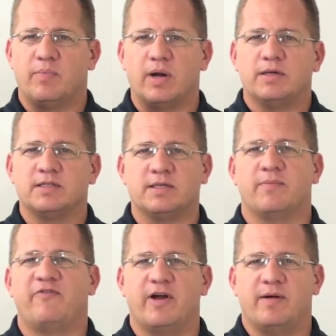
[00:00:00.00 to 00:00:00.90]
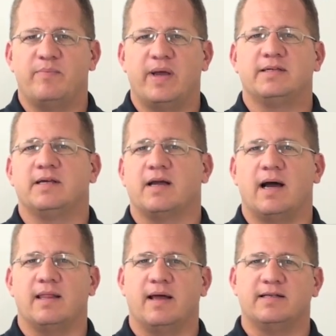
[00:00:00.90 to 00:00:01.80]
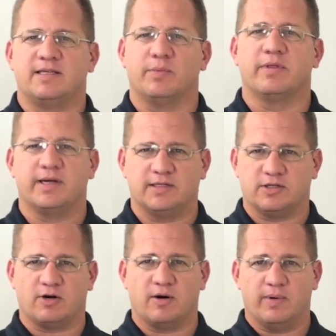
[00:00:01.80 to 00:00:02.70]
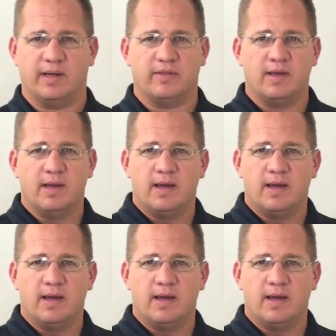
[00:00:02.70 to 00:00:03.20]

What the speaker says: But just some very basic guidelines, simple things to start with.